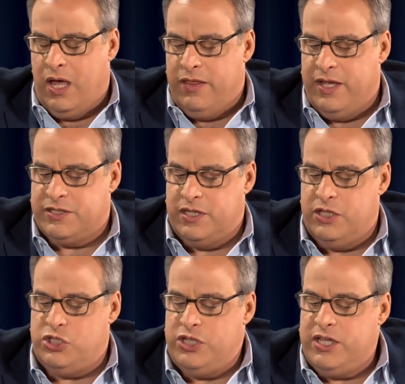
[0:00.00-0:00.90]
they say the
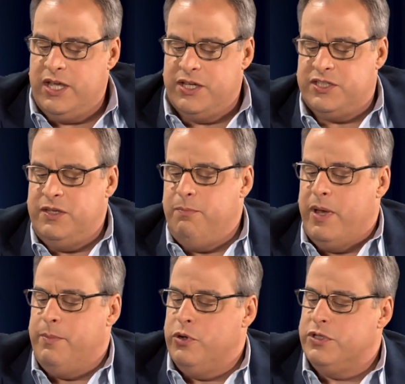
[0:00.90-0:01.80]
GKIC
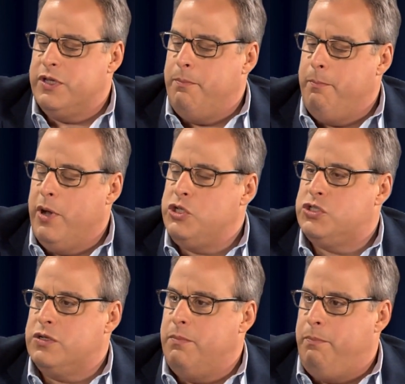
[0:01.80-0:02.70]
member is a
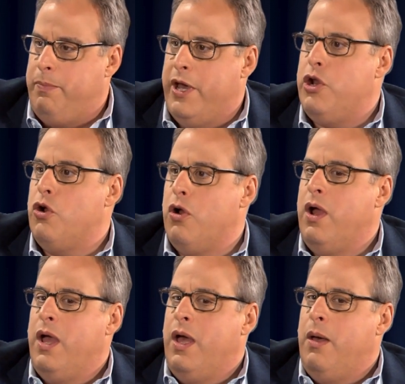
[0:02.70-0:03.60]
much better
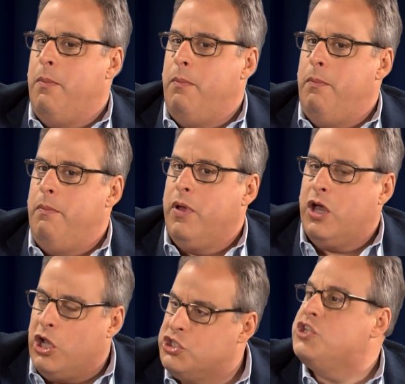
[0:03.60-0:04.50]

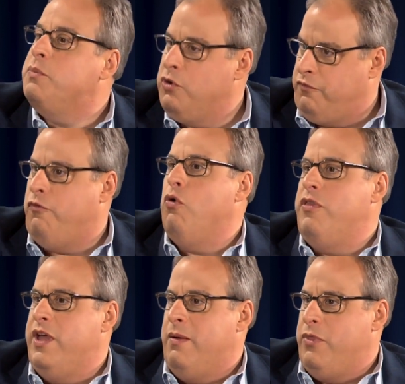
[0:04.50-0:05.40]
customer for
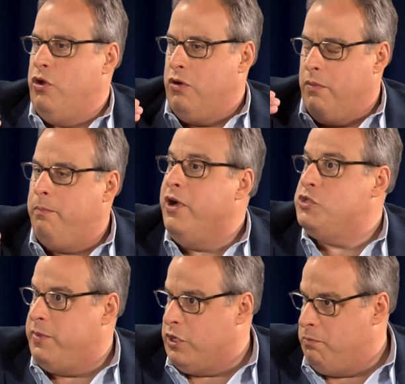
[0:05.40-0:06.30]
them. They're a
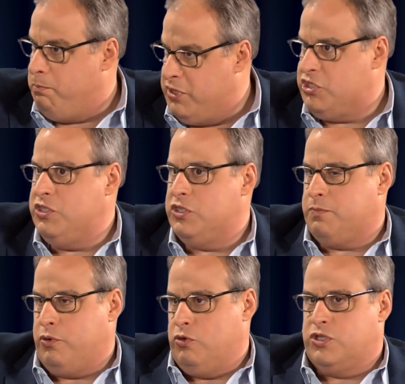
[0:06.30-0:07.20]
much better business
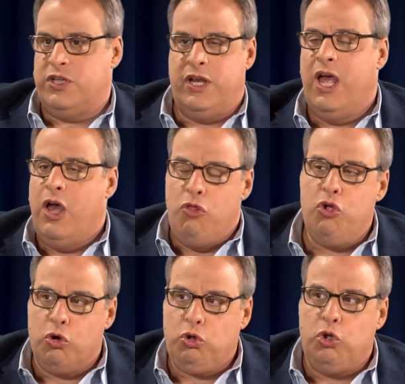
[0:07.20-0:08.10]
person.
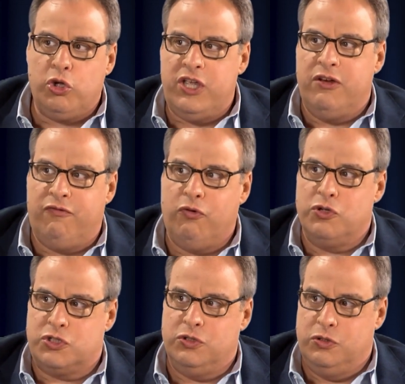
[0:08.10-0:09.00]
They're looking
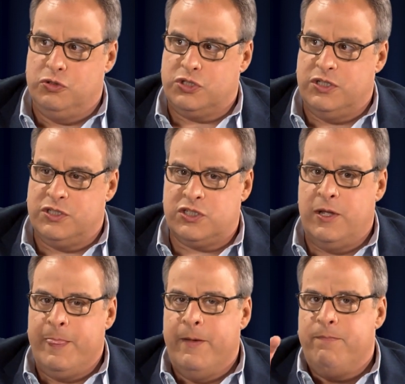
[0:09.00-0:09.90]
for solutions.
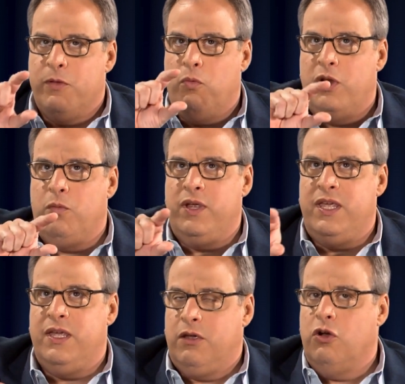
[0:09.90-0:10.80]
when
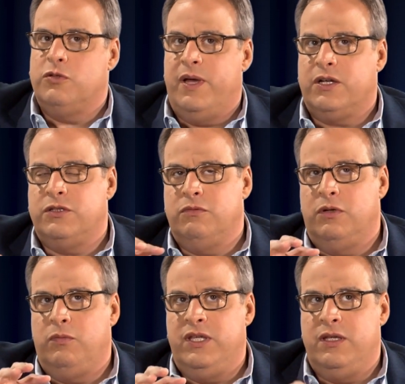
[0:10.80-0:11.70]
we goes back to
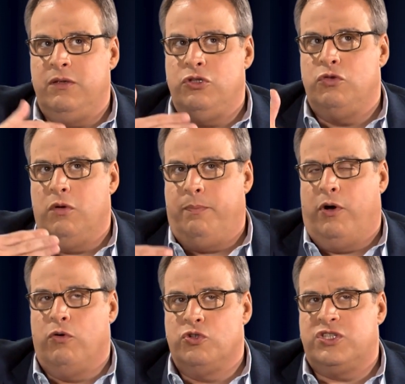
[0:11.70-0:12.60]
when we do a
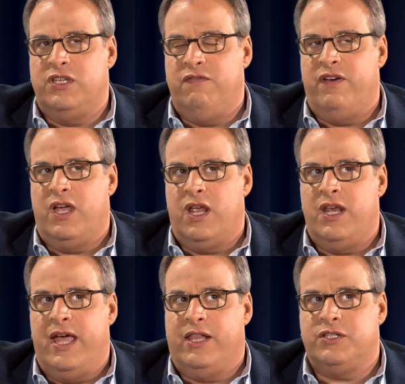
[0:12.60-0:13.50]
post-event
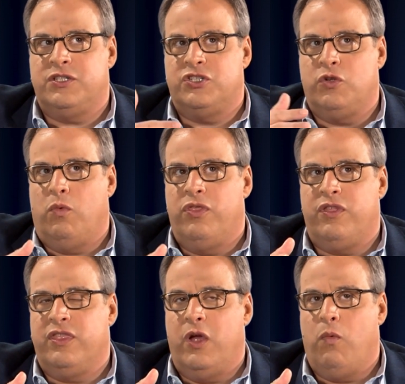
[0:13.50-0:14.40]
analysis, the one
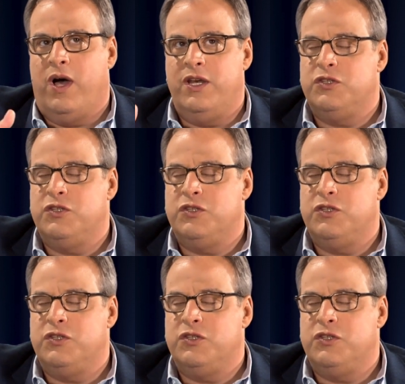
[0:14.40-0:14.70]
thing they want